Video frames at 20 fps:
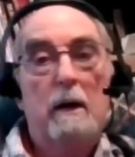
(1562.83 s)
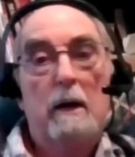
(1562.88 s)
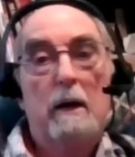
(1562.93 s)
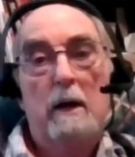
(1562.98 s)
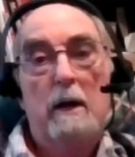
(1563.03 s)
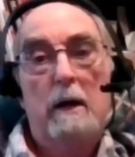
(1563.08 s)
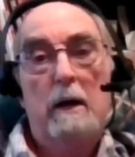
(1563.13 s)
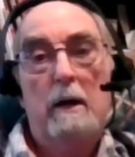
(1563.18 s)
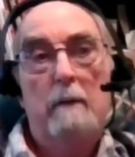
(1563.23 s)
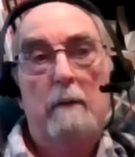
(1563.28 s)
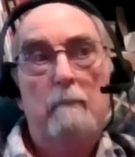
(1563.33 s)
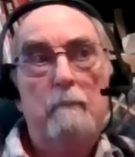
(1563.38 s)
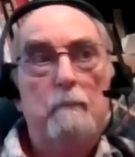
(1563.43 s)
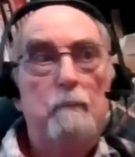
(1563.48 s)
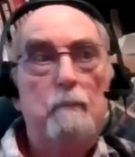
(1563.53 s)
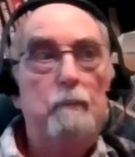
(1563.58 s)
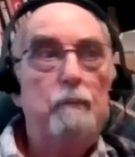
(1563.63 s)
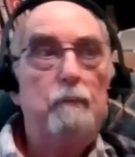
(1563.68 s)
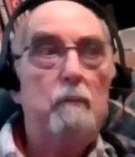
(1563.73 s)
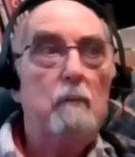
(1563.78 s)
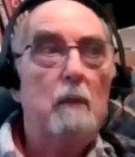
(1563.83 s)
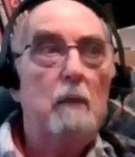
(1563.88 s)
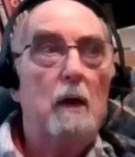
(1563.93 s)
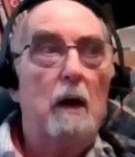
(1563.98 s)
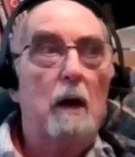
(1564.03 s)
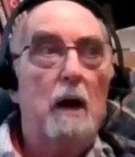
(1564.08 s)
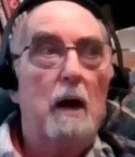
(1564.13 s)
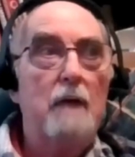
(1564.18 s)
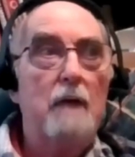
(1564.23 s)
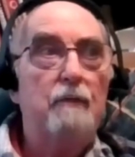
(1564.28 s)
um,
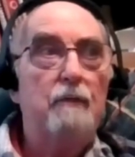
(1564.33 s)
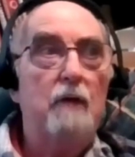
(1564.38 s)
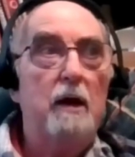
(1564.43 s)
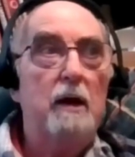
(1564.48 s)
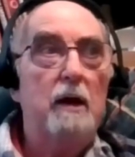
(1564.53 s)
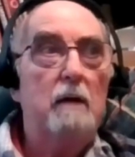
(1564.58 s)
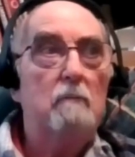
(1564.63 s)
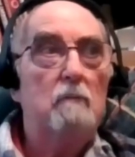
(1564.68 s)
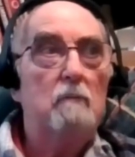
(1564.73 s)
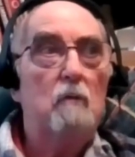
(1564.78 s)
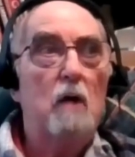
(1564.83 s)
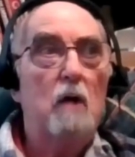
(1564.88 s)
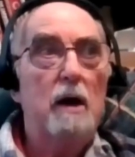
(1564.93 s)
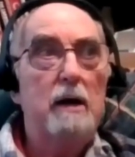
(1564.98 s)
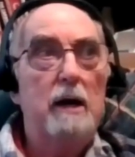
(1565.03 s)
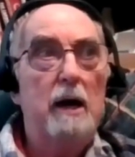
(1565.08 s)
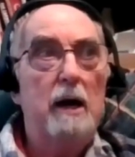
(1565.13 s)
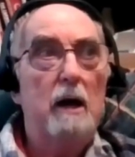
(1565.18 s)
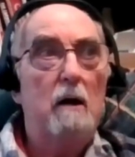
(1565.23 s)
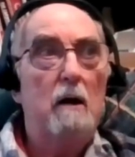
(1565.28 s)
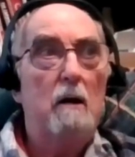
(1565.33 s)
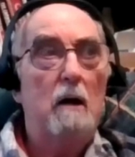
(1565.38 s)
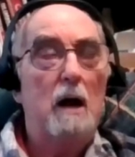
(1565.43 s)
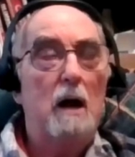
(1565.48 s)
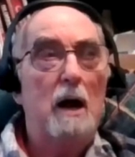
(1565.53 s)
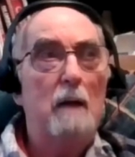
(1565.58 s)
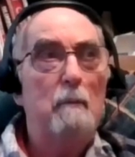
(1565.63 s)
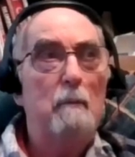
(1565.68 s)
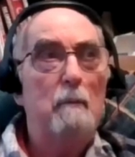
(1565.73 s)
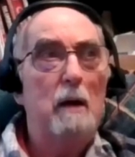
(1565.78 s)
I think right now
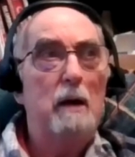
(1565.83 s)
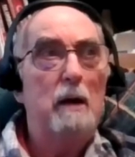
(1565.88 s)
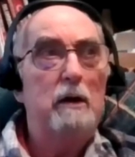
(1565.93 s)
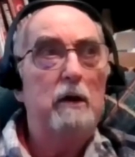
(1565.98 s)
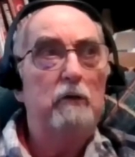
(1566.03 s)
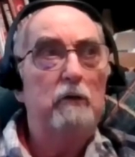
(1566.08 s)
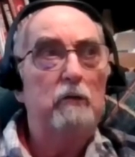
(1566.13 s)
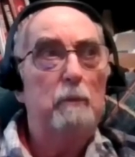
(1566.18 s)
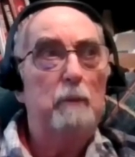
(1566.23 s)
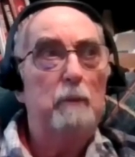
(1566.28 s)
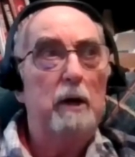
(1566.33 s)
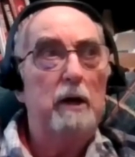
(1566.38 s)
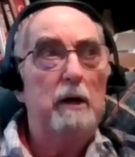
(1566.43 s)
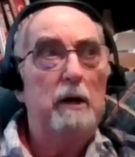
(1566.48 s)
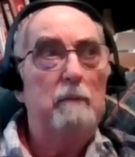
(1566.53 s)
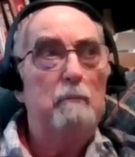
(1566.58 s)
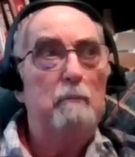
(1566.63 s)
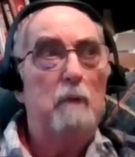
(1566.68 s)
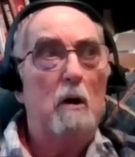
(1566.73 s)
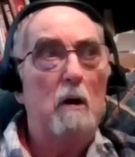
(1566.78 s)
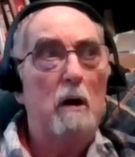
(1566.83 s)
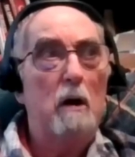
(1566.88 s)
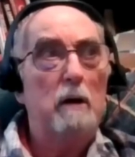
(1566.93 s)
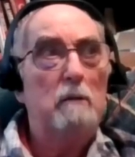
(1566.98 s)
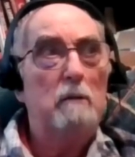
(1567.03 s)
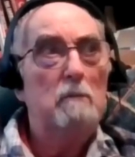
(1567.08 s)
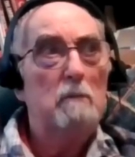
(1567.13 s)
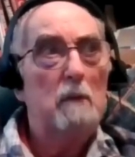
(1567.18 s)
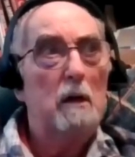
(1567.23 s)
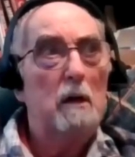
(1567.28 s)
I'm anticipating,
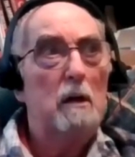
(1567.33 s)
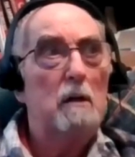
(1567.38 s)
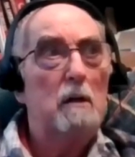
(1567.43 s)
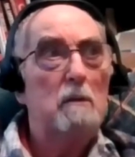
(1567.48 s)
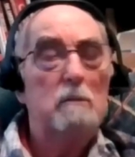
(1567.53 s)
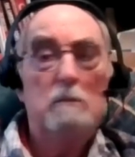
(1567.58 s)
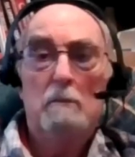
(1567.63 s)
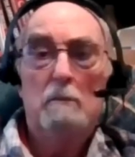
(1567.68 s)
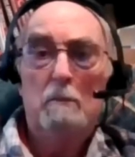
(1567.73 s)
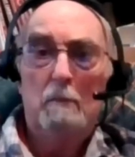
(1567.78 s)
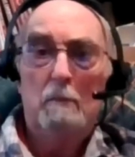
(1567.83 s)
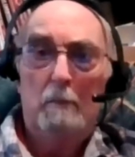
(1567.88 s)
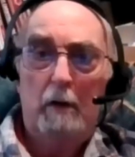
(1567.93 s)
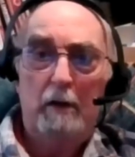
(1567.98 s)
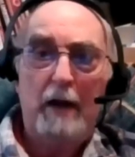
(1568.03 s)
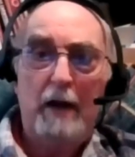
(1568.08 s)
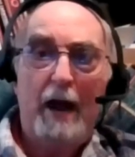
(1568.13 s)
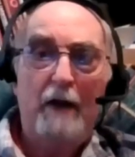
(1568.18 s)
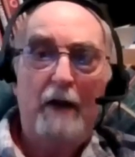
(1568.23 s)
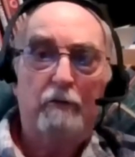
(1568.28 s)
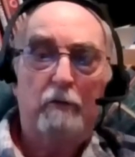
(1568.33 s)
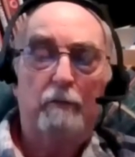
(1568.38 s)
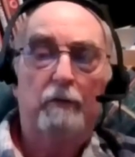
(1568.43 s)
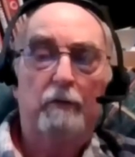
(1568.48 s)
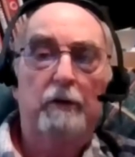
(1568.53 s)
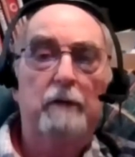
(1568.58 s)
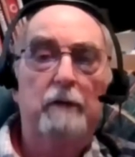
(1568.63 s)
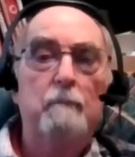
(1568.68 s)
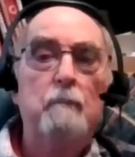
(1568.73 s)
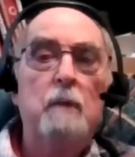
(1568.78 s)
barring
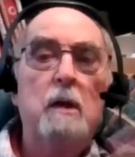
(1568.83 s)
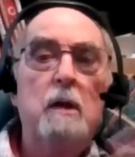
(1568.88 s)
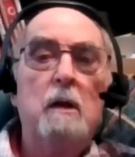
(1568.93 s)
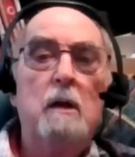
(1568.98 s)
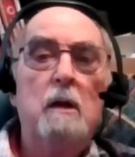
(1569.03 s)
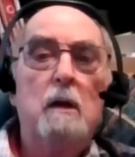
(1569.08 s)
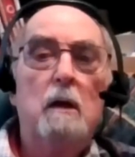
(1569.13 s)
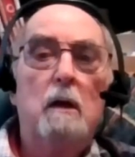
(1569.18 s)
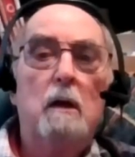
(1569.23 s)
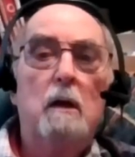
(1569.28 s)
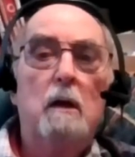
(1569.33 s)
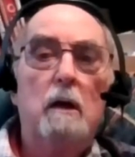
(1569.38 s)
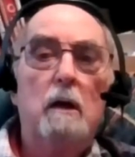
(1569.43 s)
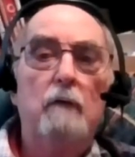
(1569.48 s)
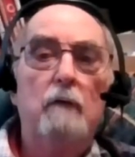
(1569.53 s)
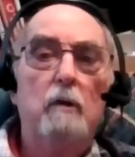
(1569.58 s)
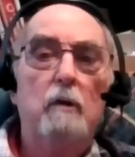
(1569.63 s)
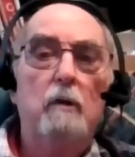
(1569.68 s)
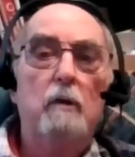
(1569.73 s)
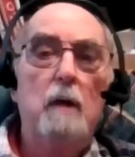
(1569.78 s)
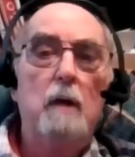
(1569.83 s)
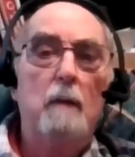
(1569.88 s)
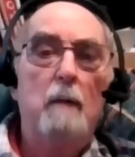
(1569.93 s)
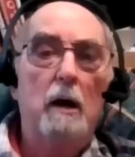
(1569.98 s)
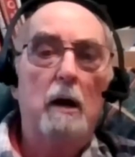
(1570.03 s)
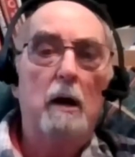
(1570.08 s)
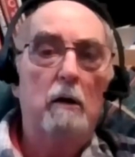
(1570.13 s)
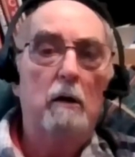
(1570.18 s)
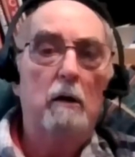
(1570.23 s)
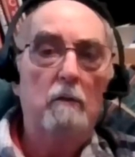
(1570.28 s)
catastrophe, living to be about
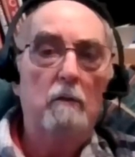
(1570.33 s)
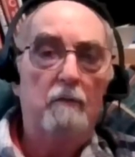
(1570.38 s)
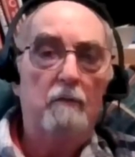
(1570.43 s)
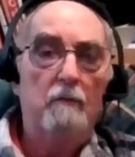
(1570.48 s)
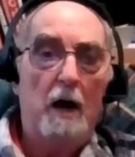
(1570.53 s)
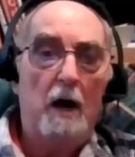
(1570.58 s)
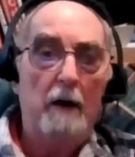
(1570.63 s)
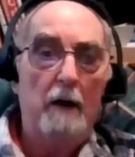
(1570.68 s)
105.